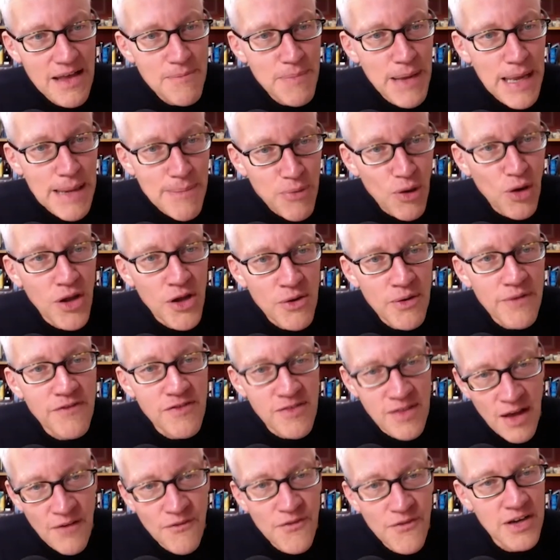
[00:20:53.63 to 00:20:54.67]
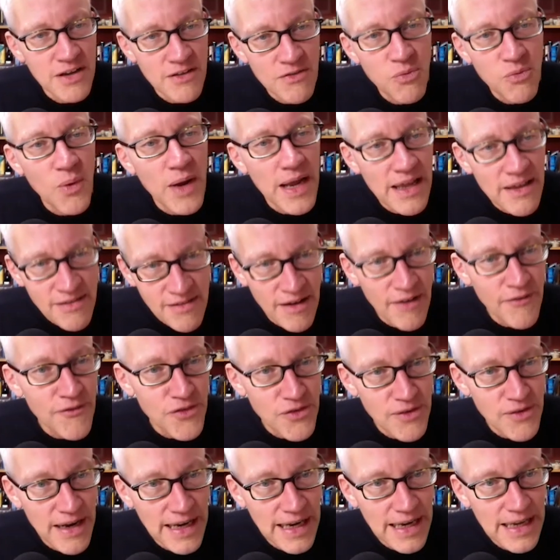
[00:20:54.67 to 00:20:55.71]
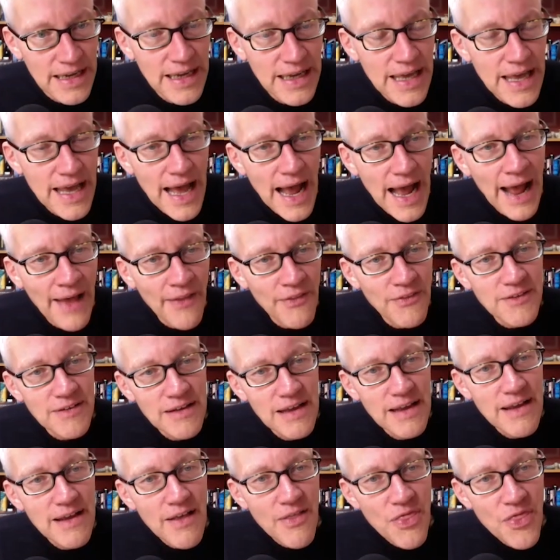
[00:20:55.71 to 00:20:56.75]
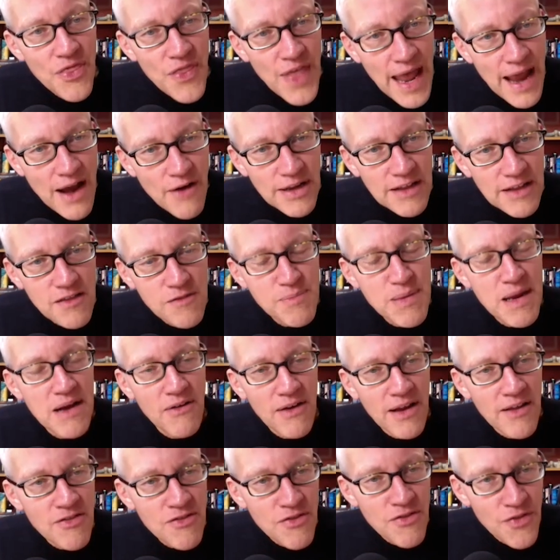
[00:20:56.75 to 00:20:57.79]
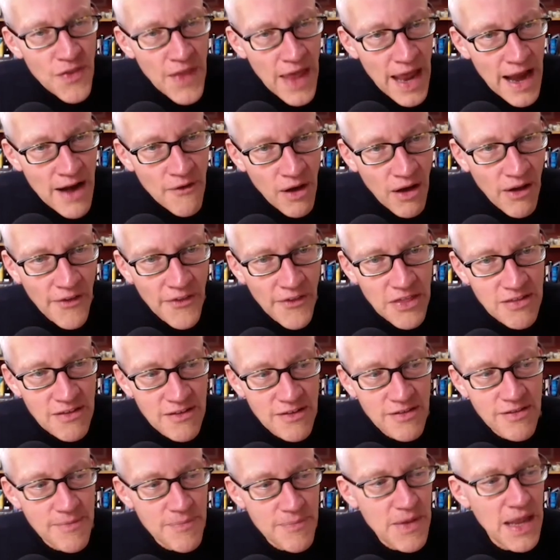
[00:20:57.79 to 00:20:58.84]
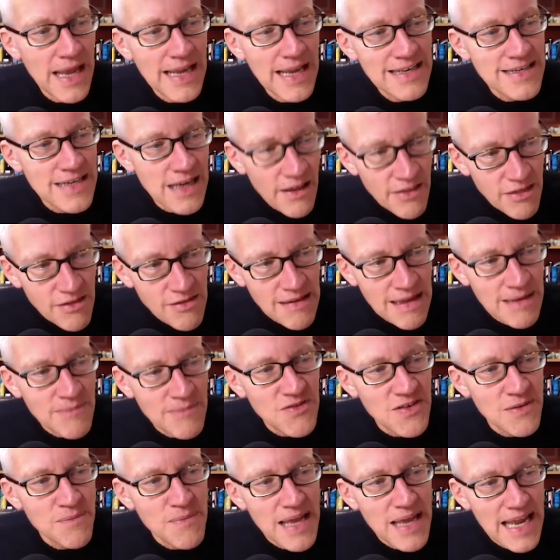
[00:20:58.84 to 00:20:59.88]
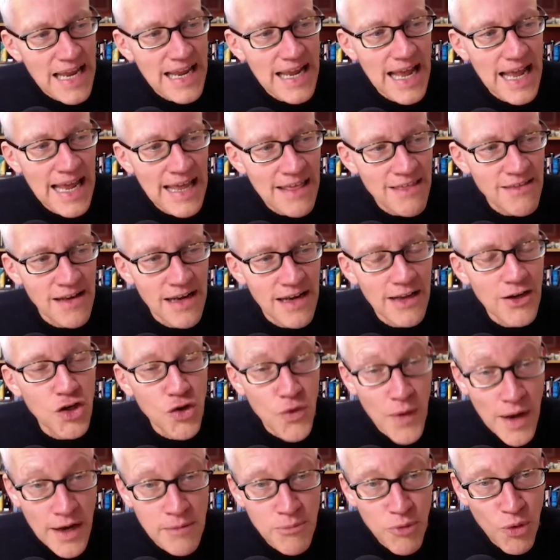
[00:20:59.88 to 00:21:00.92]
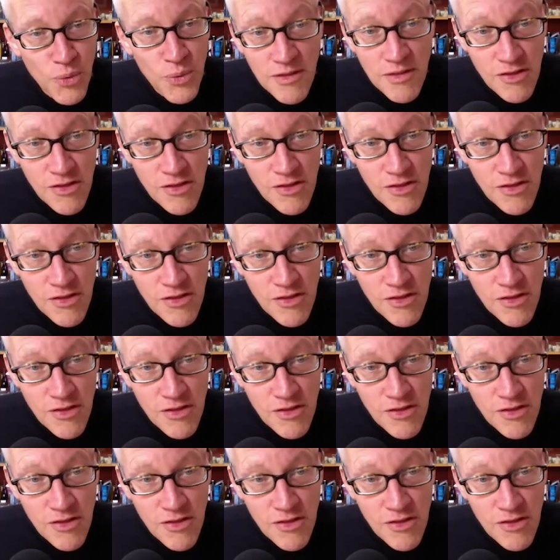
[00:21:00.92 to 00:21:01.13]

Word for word: people who have suffered as we are suffering, and their experience, their answers. It does seem to me is an incredible